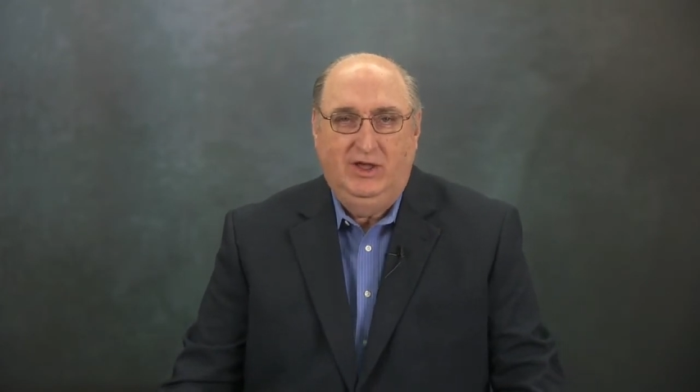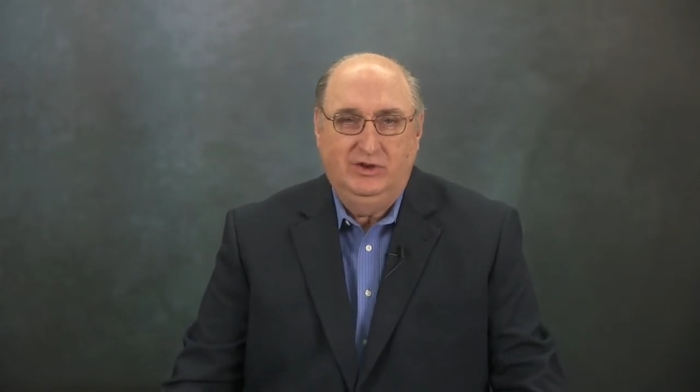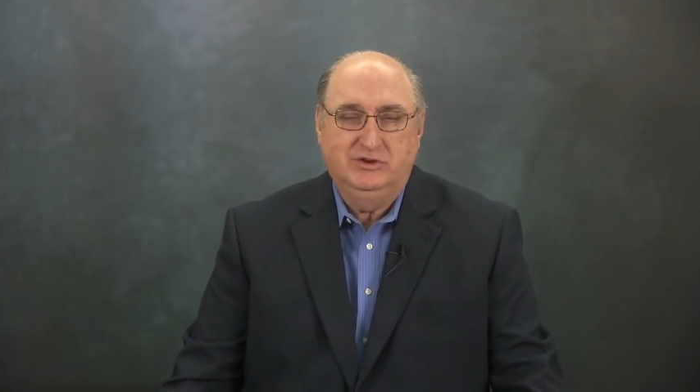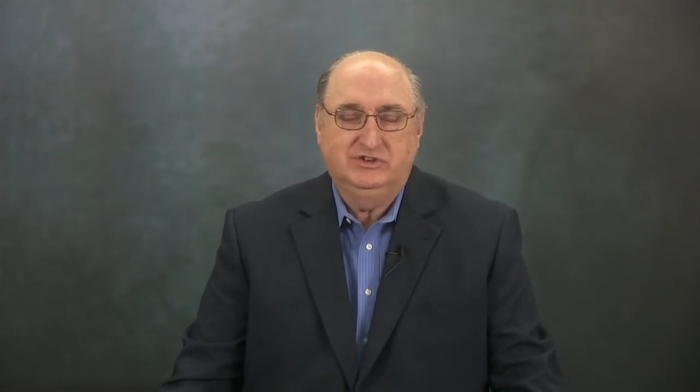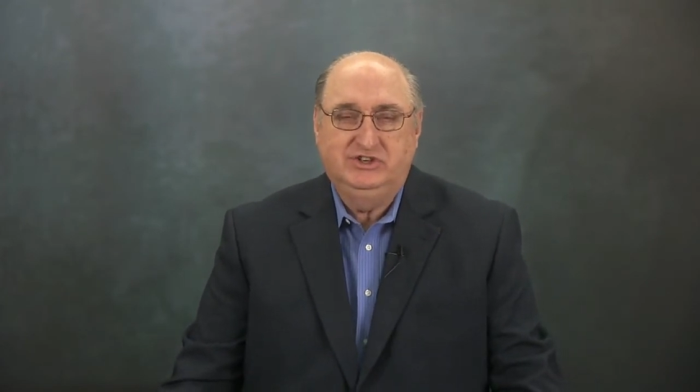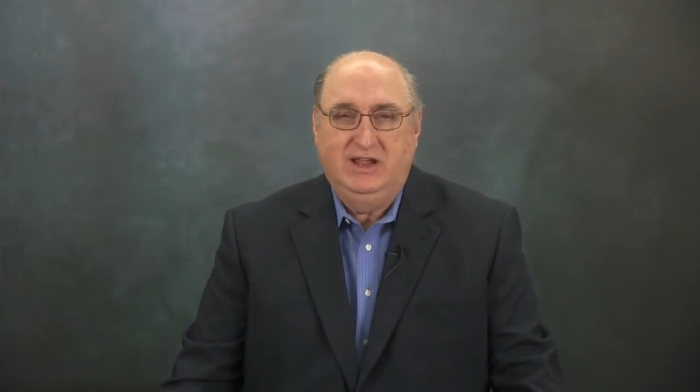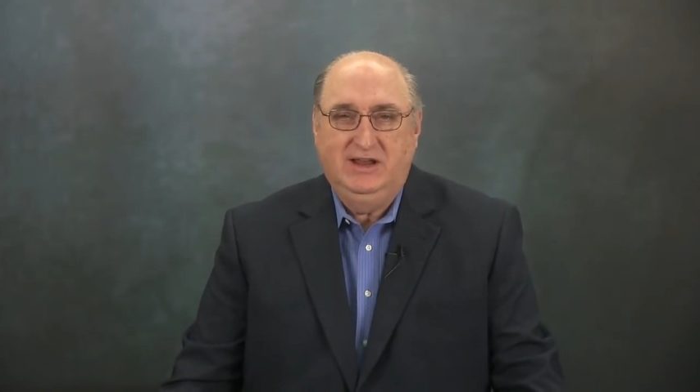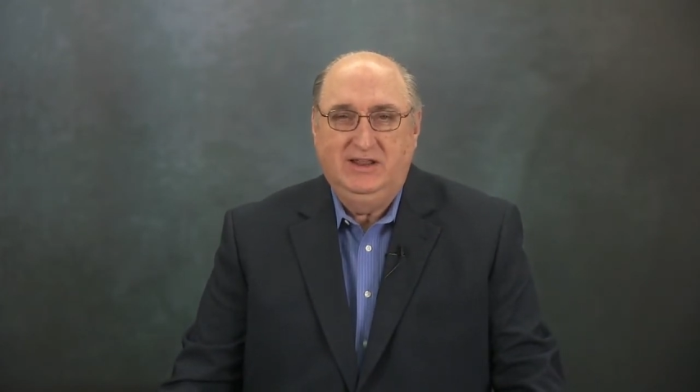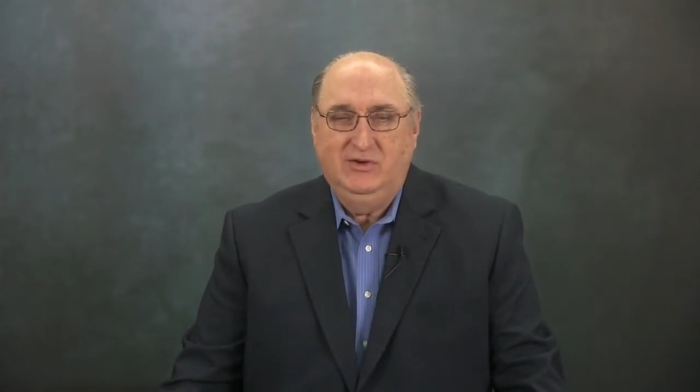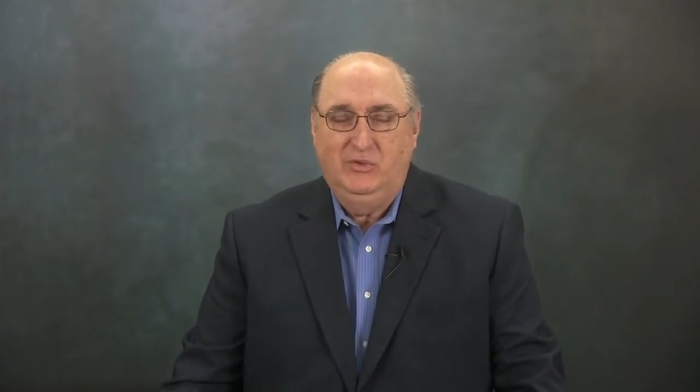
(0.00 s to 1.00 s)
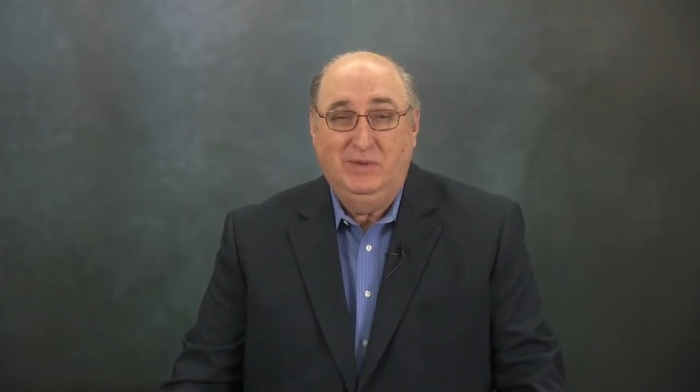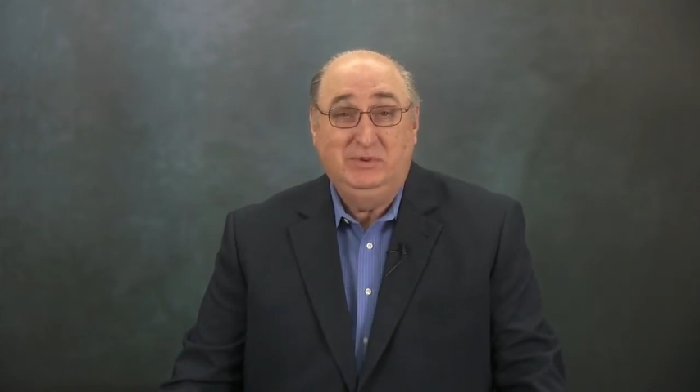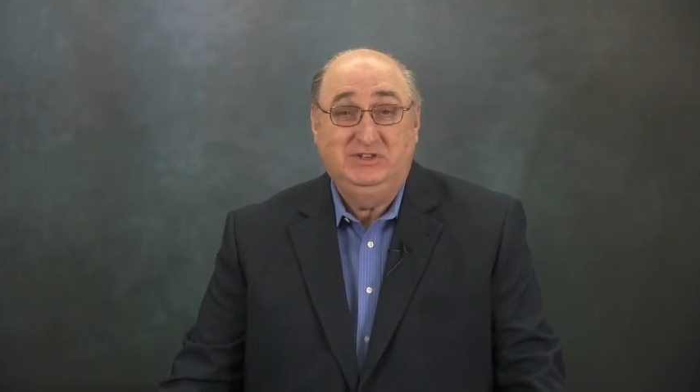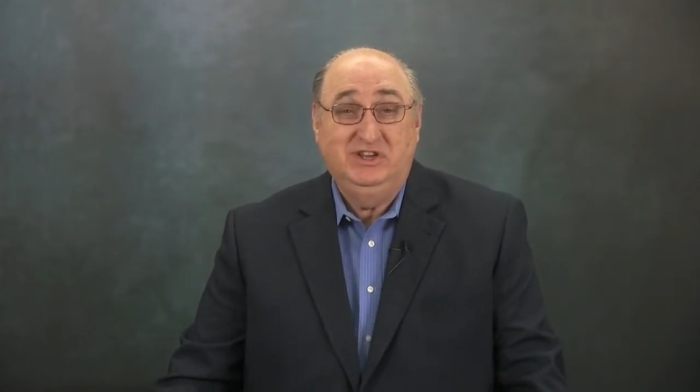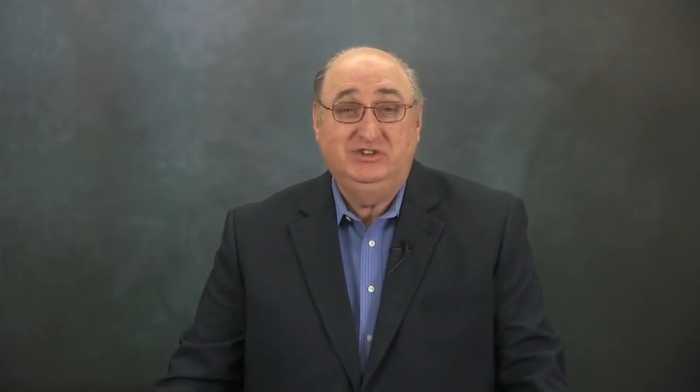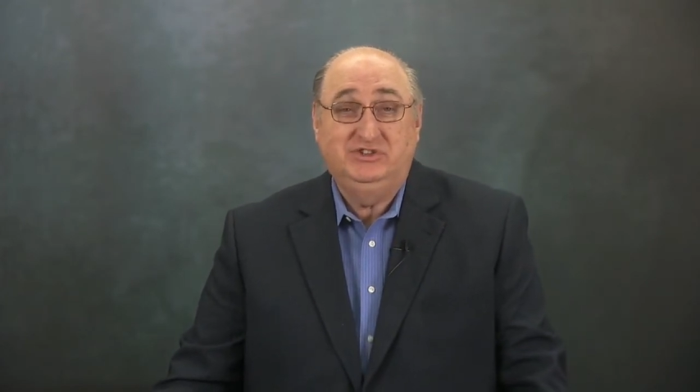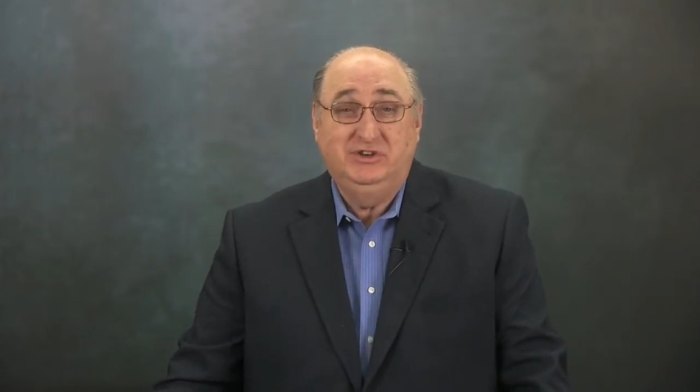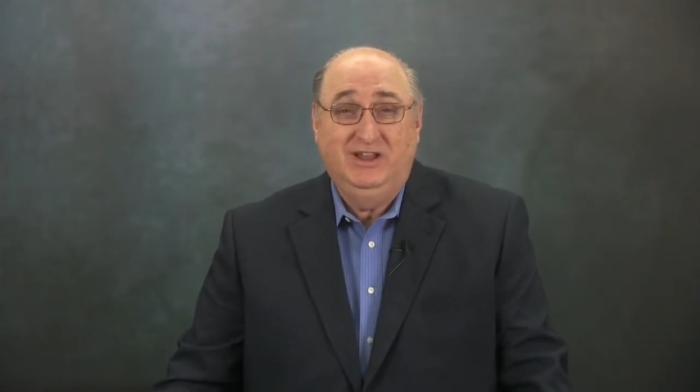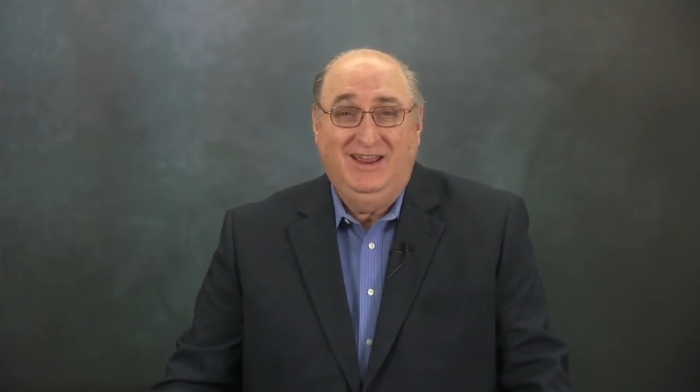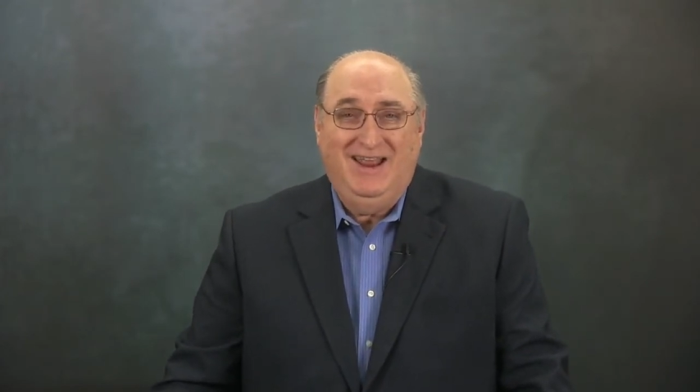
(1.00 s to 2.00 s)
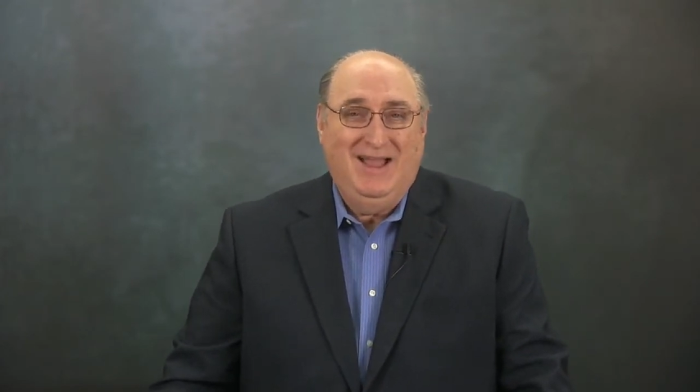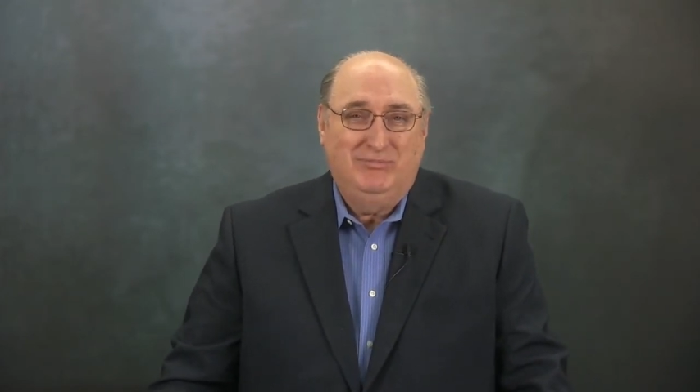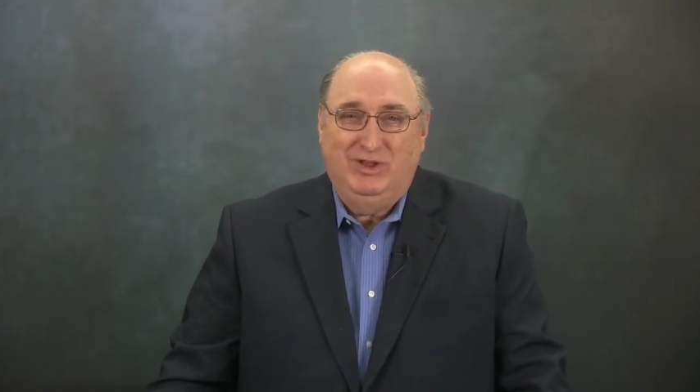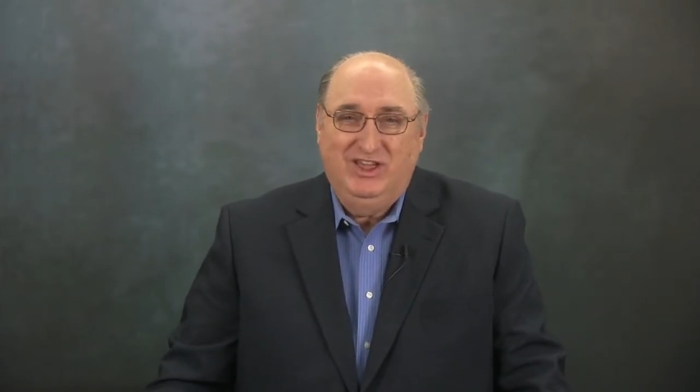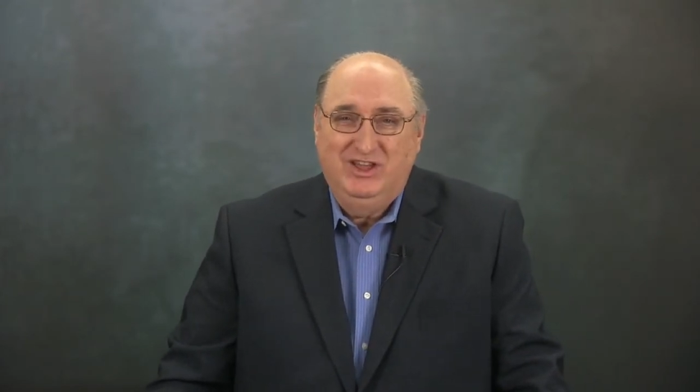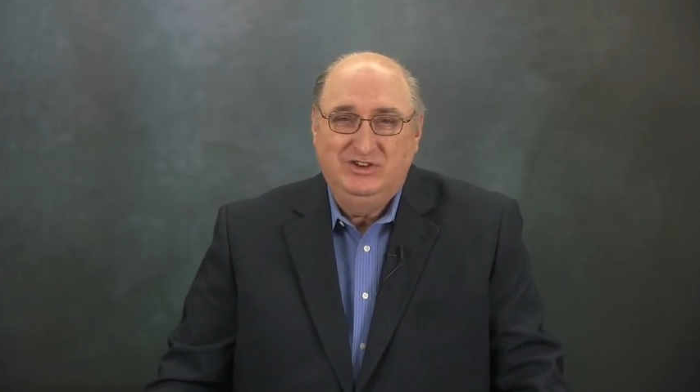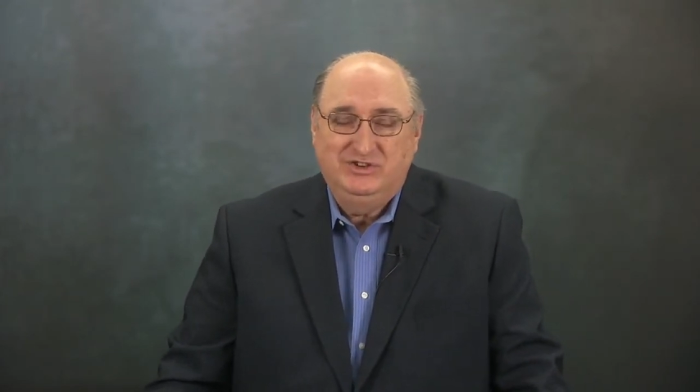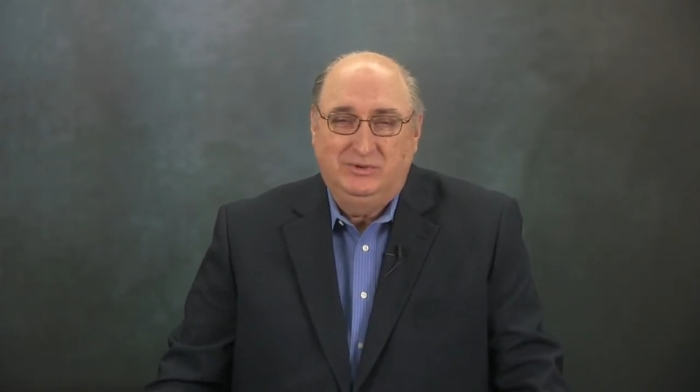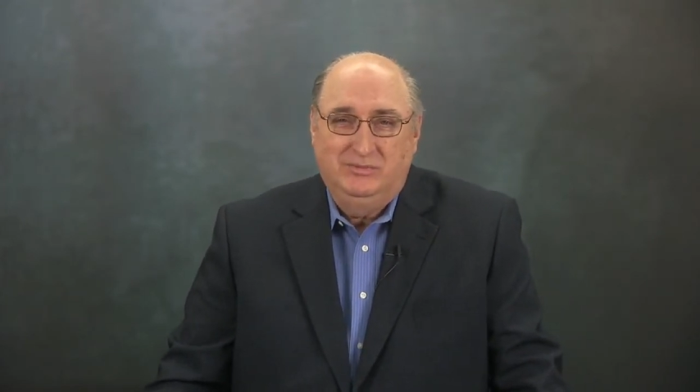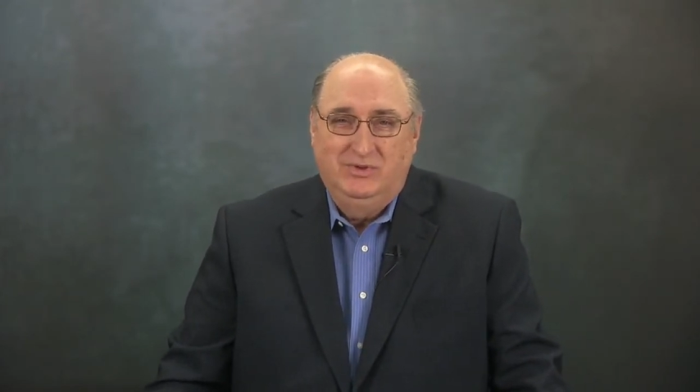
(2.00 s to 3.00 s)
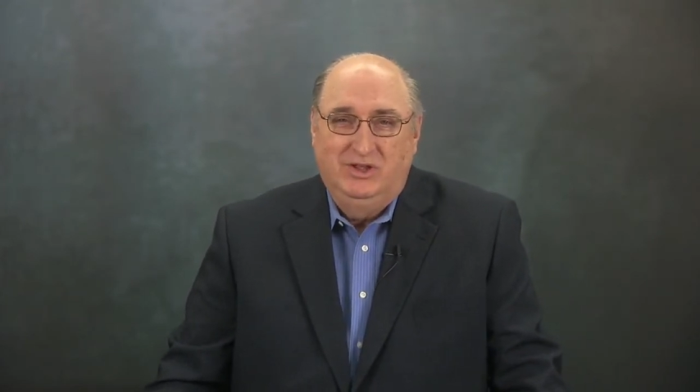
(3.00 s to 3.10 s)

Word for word: understanding, repetition, and application.